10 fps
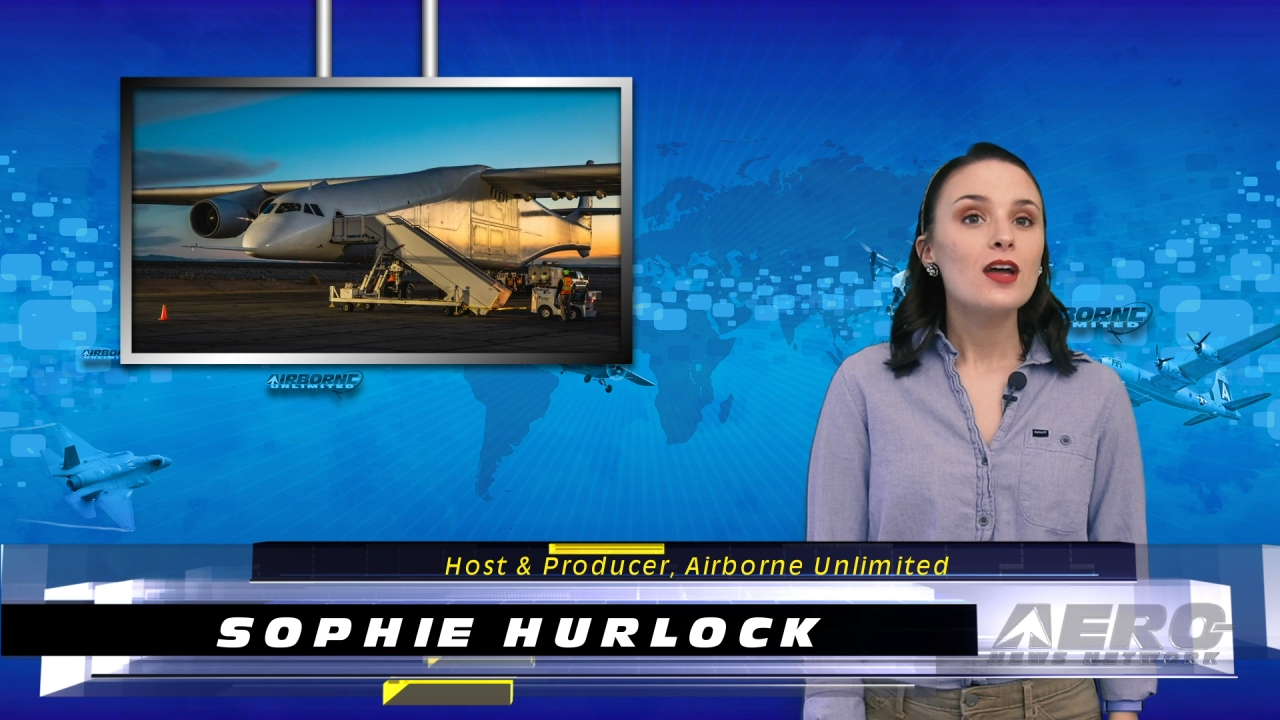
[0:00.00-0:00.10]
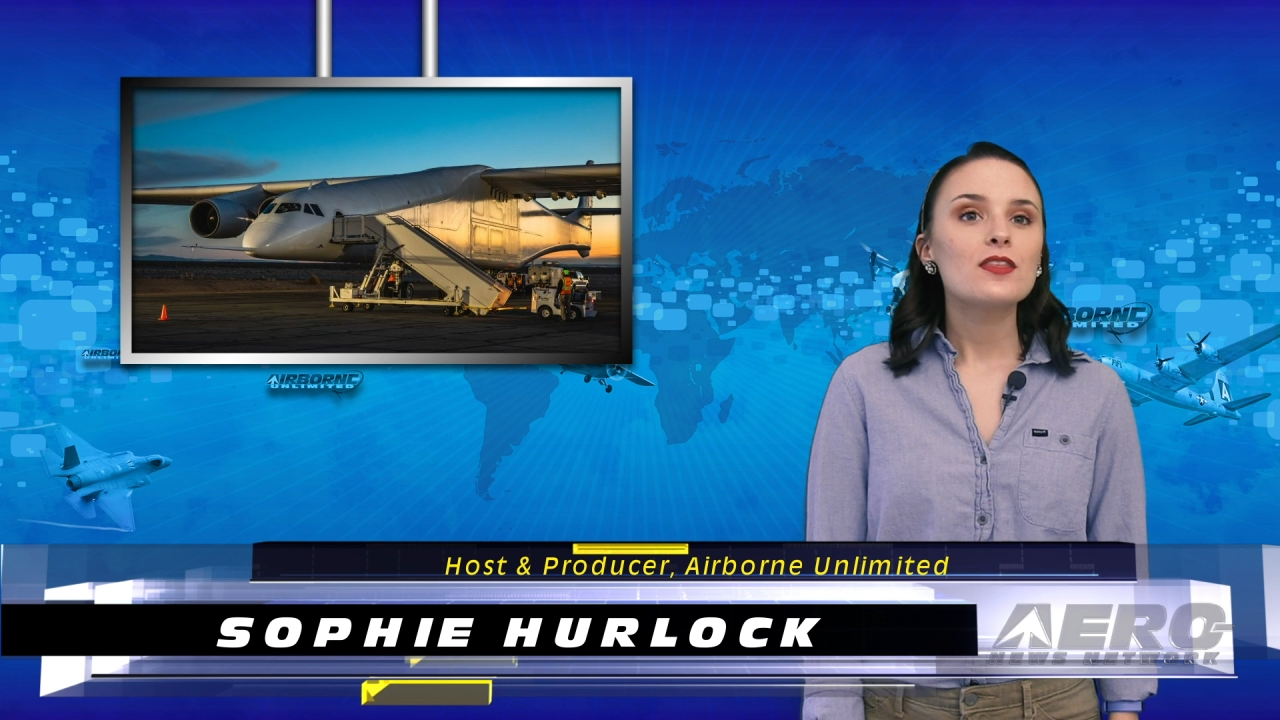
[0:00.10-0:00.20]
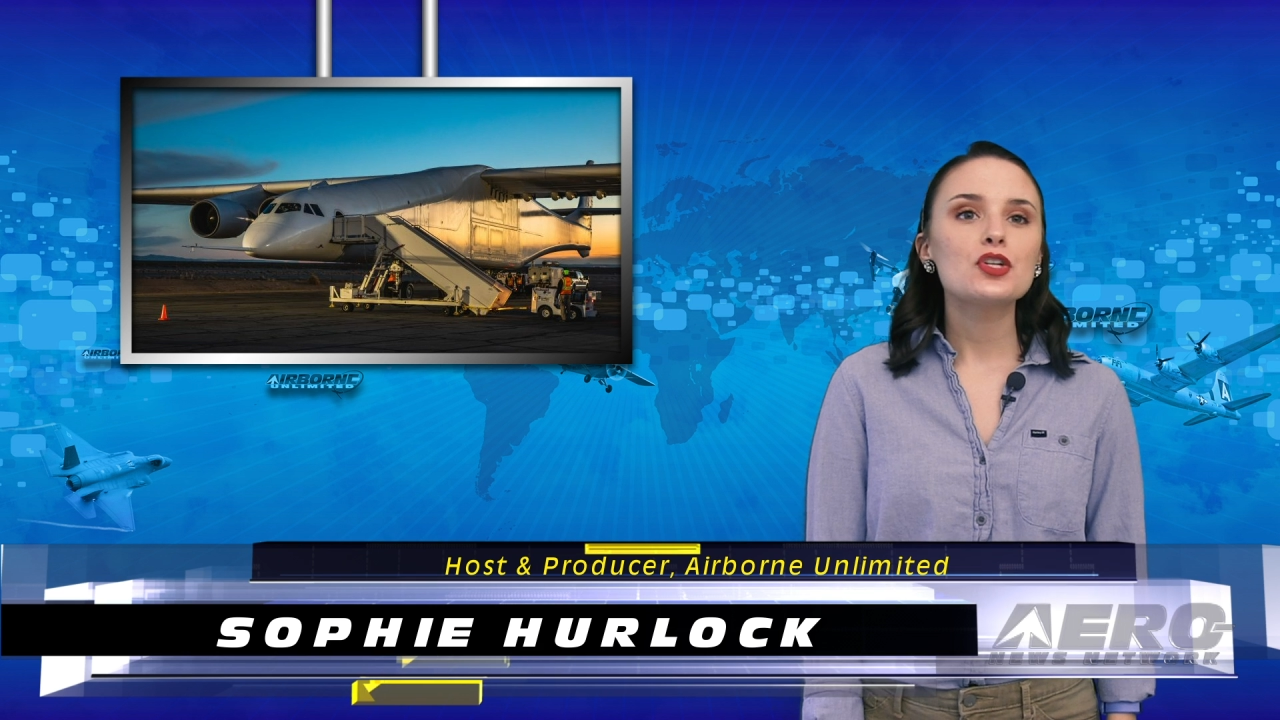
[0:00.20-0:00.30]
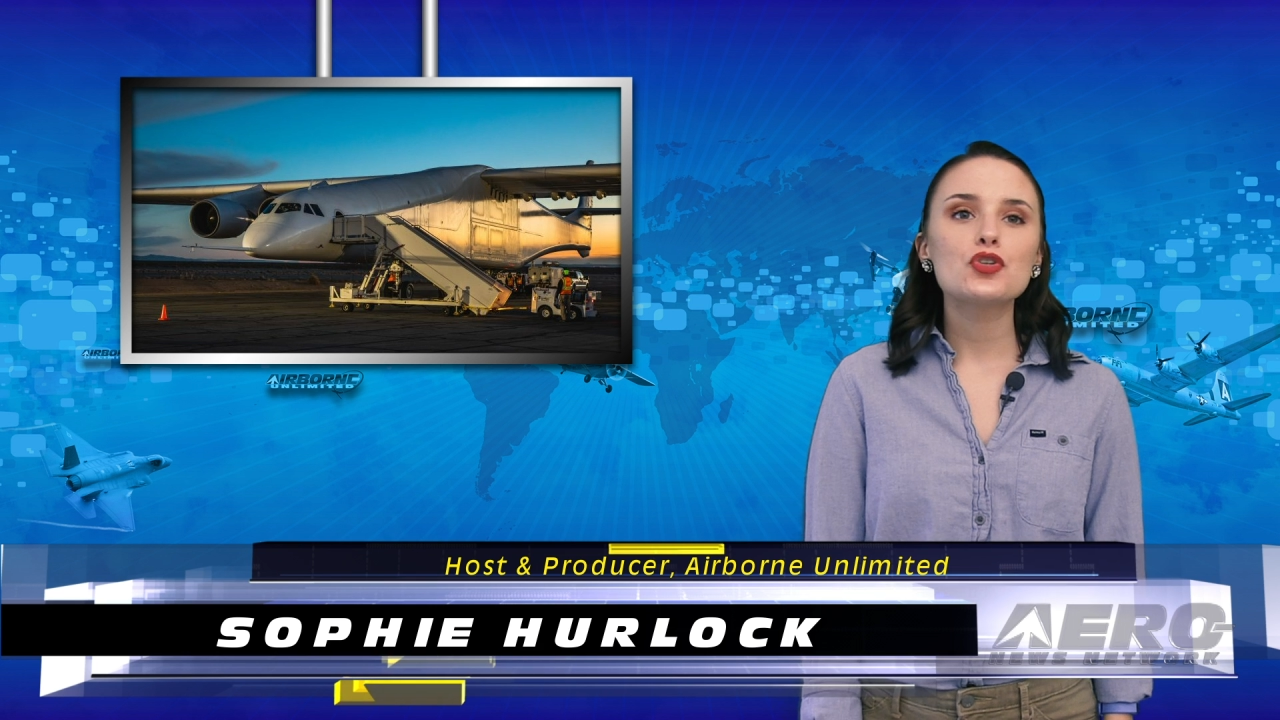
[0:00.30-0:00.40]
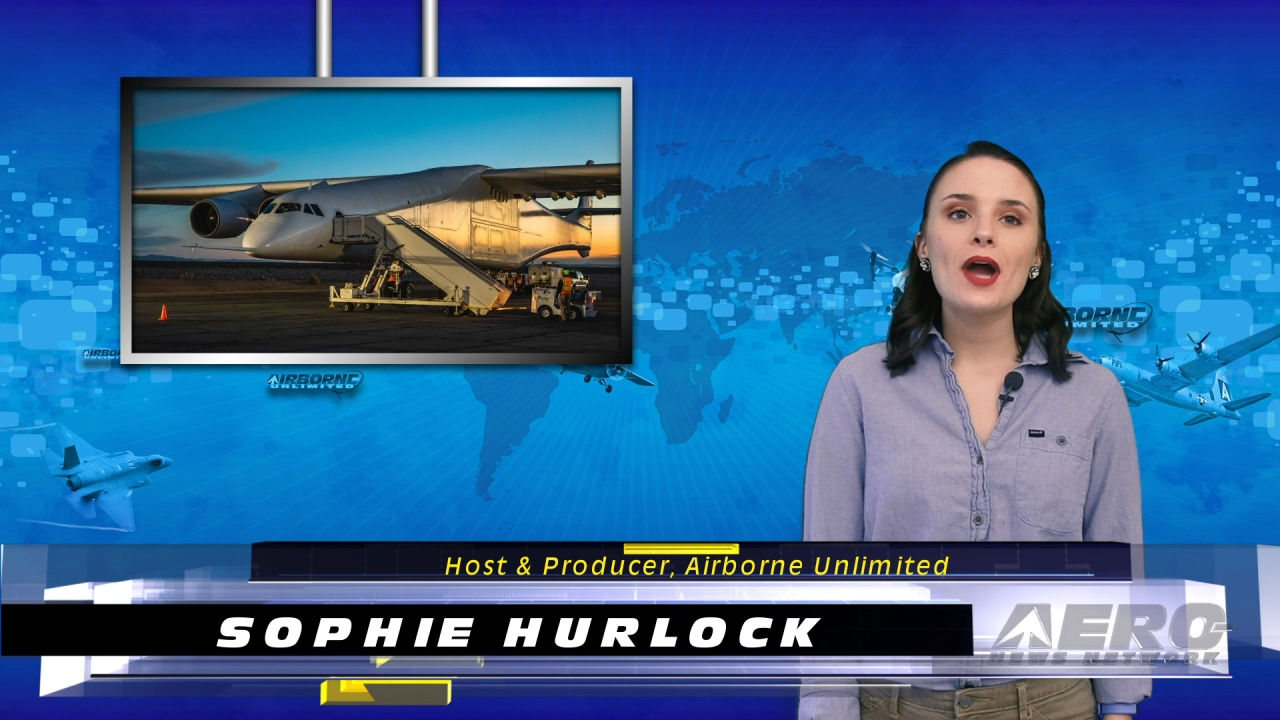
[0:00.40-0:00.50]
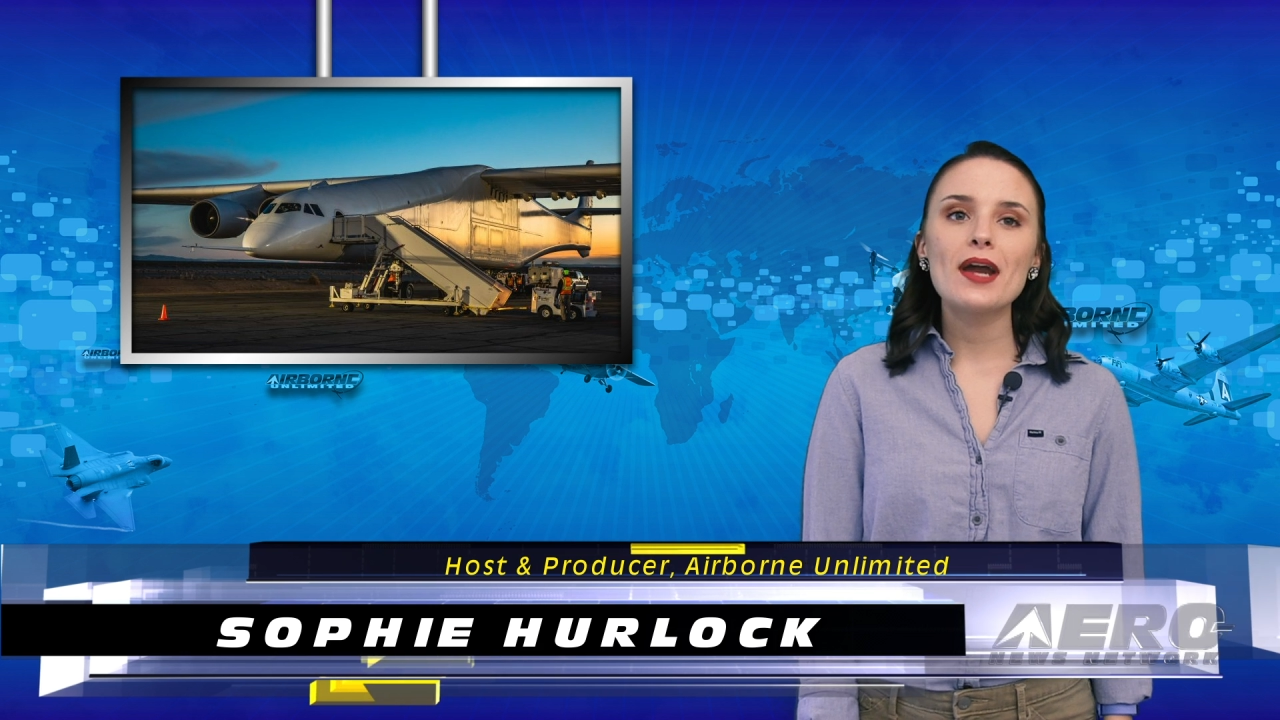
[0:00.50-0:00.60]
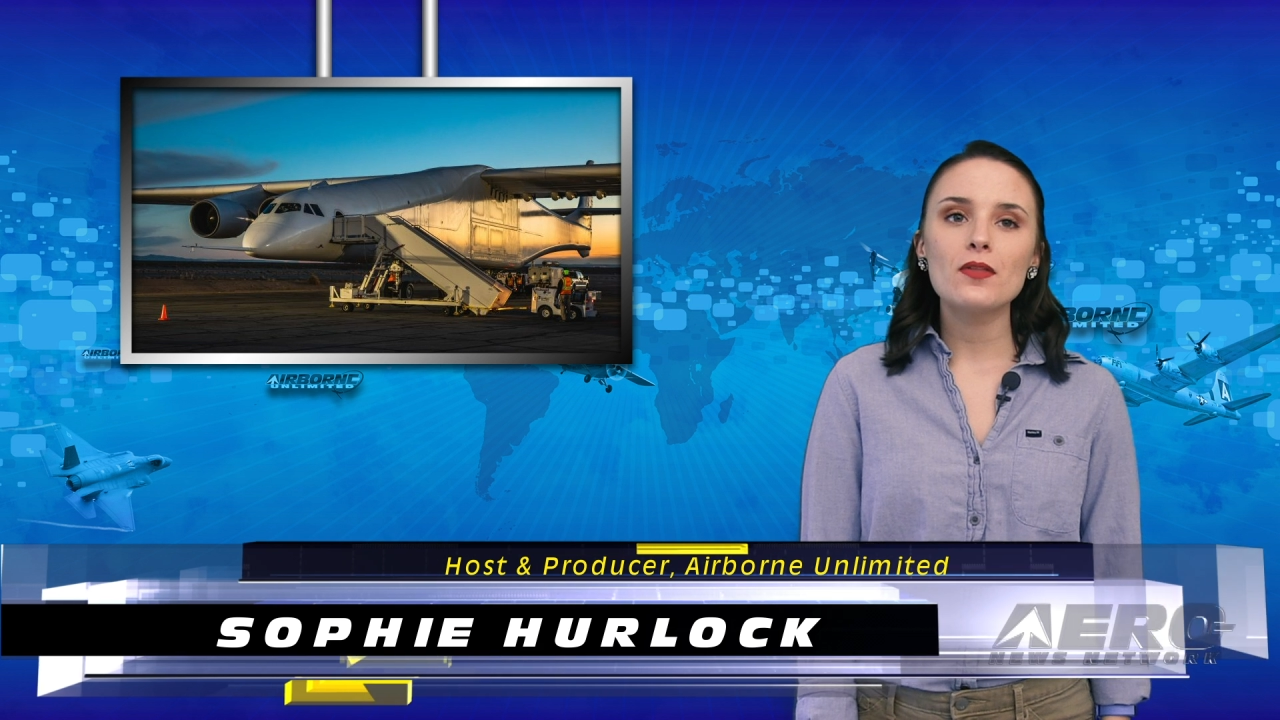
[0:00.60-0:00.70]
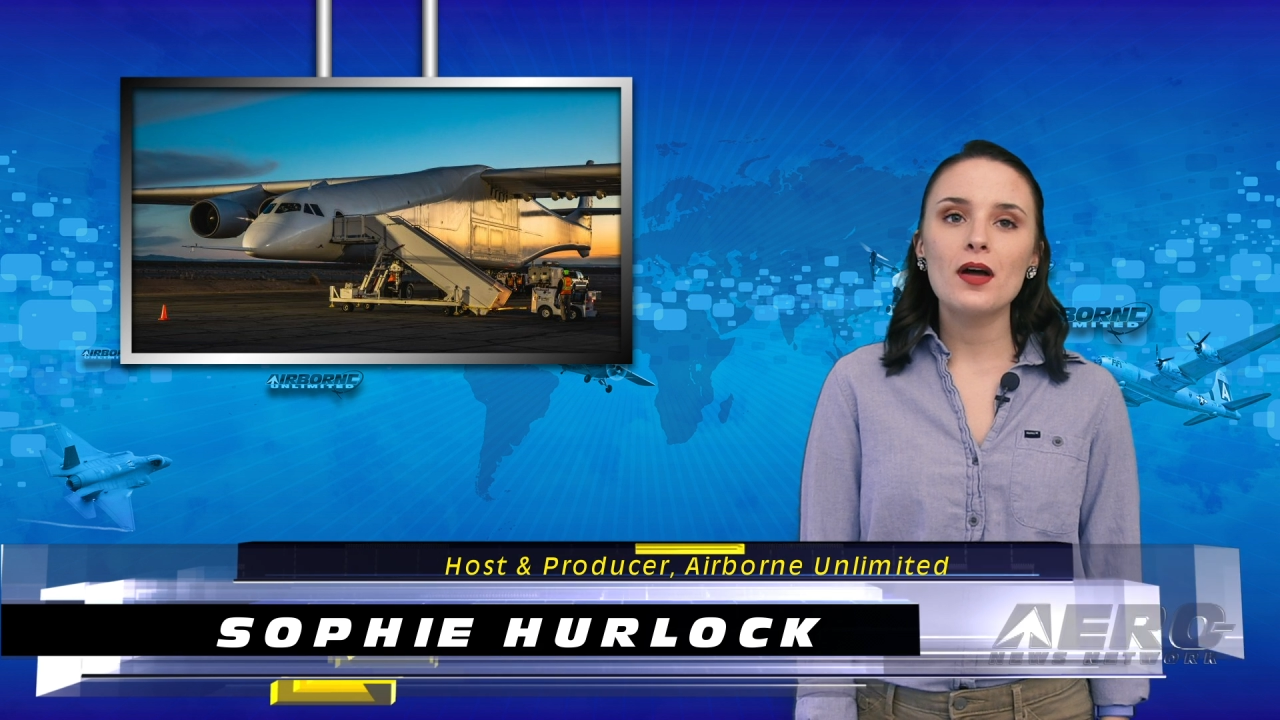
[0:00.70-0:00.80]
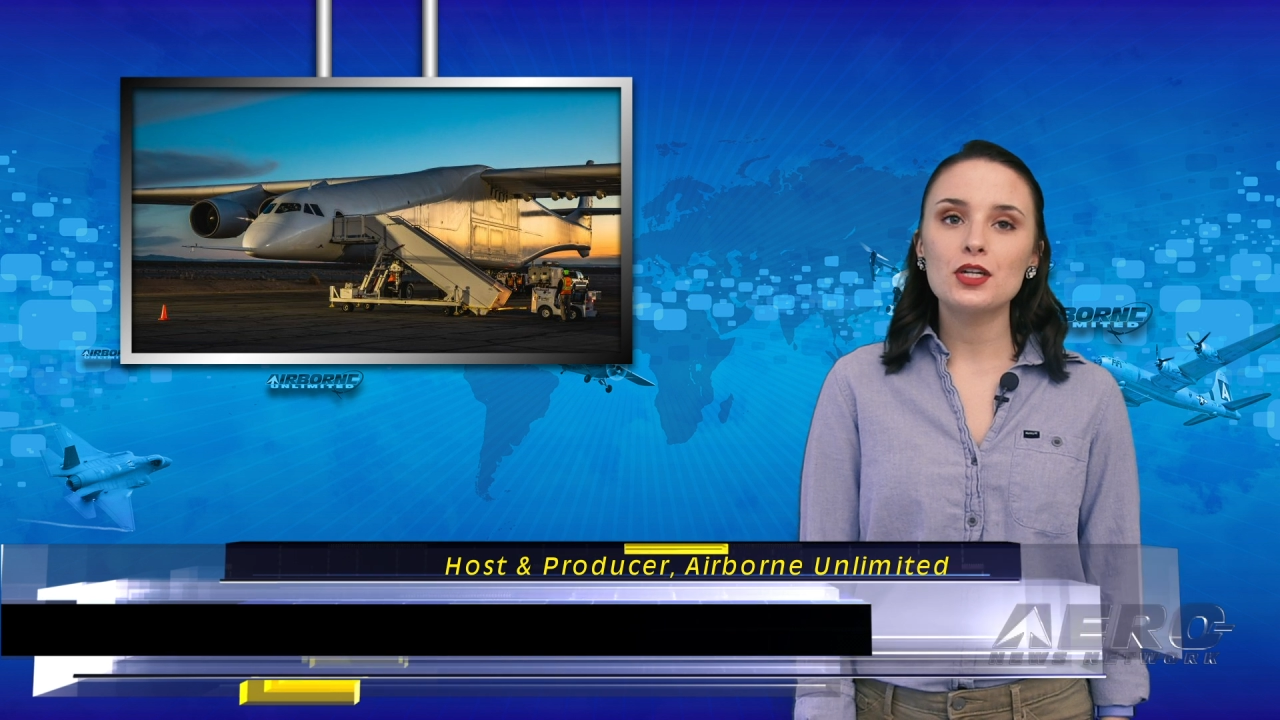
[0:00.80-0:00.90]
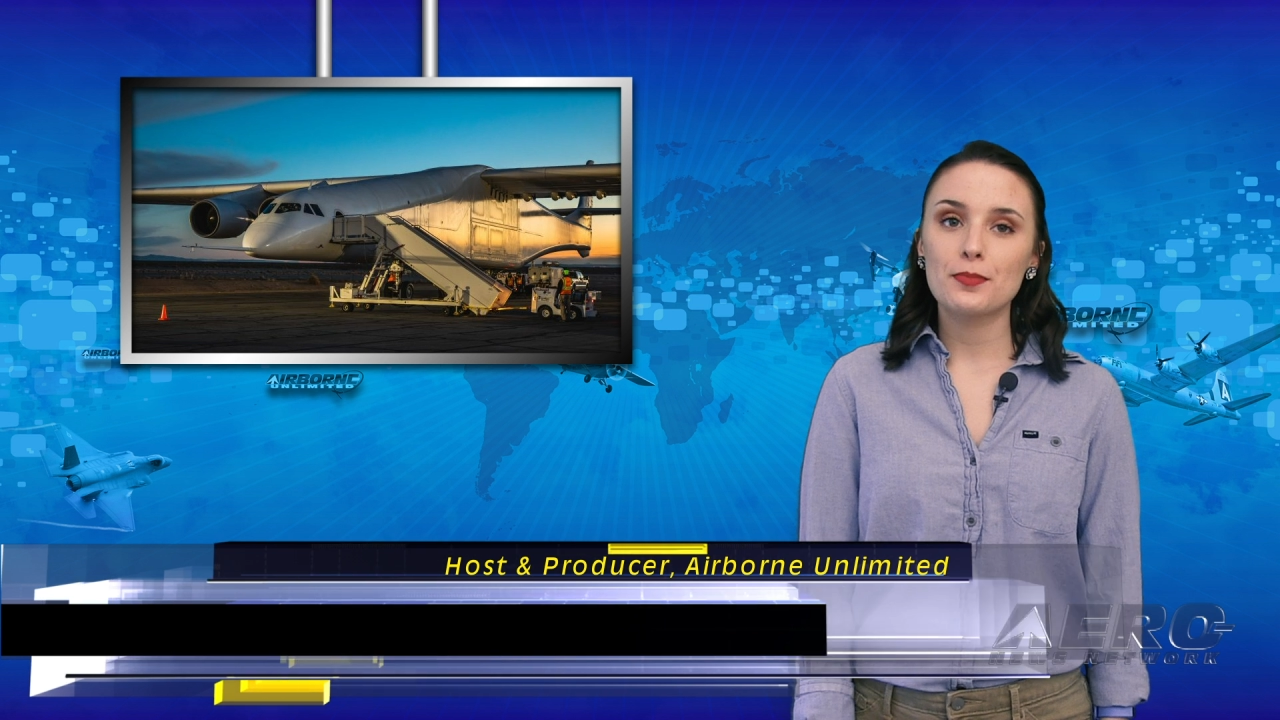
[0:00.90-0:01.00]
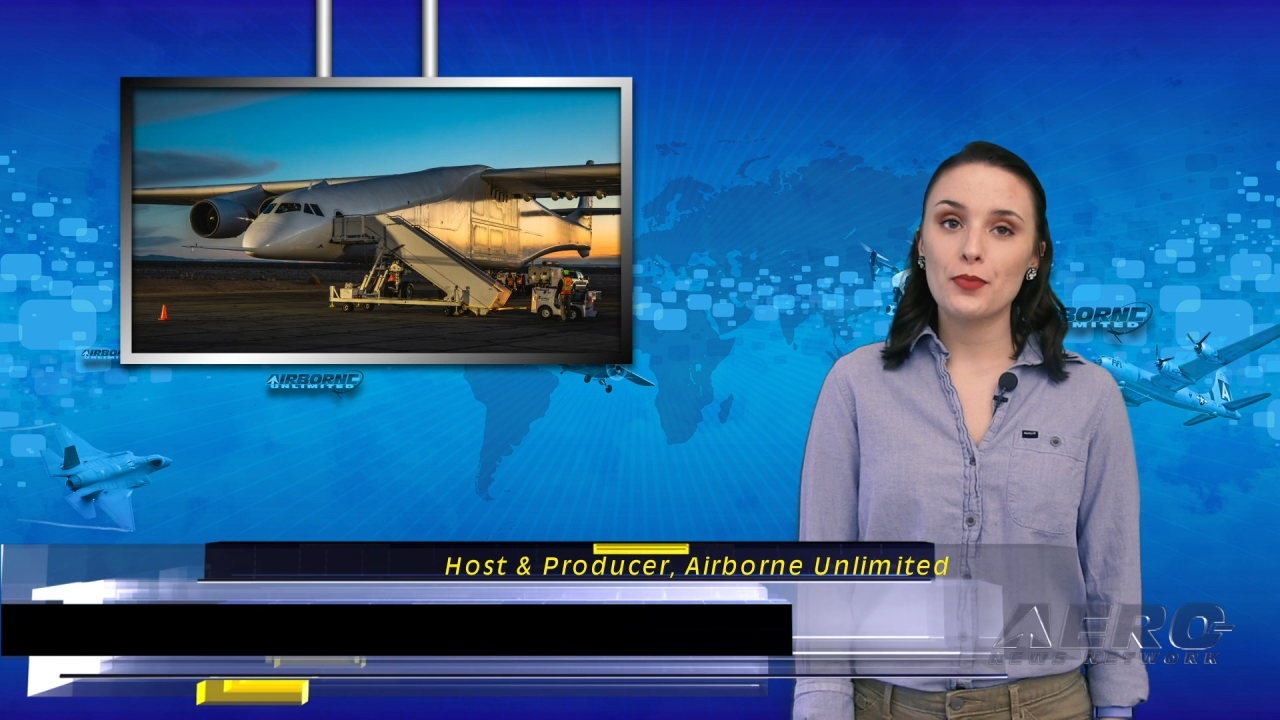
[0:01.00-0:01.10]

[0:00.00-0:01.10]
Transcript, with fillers: The StratoLaunch